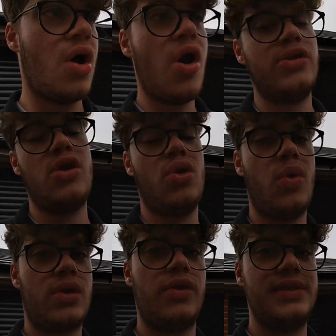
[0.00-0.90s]
I know who
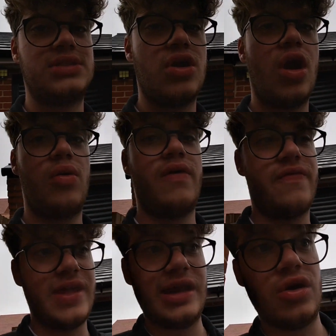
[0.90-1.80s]
I got this car
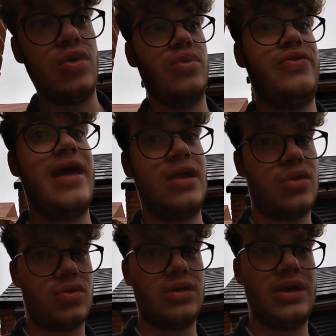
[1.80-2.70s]
off, they know who they
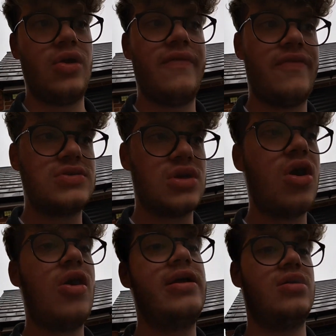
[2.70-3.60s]
got it off, so
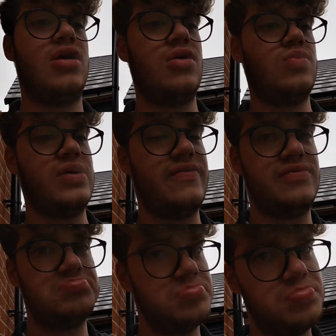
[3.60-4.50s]
I know
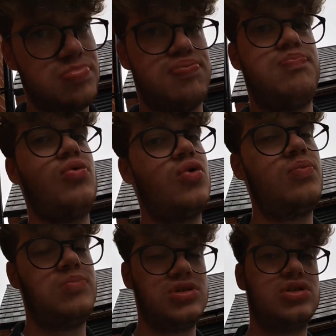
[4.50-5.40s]
with
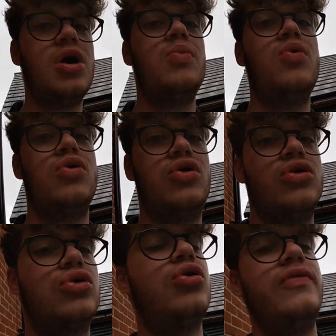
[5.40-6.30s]
somewhat
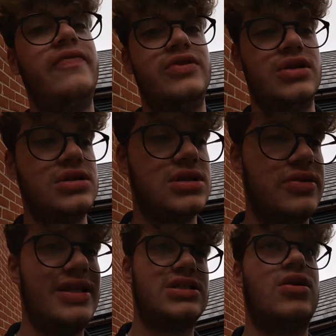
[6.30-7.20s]
good confidence
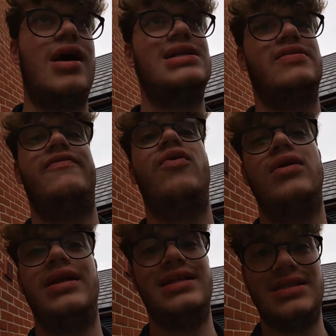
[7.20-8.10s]
this car hasn't
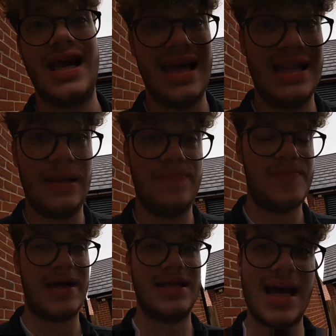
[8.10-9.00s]
fallen into any
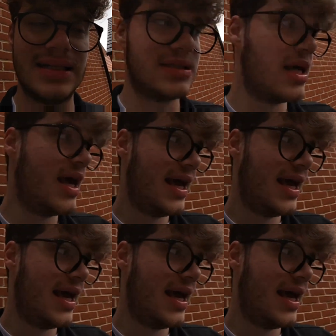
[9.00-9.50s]
bad hands.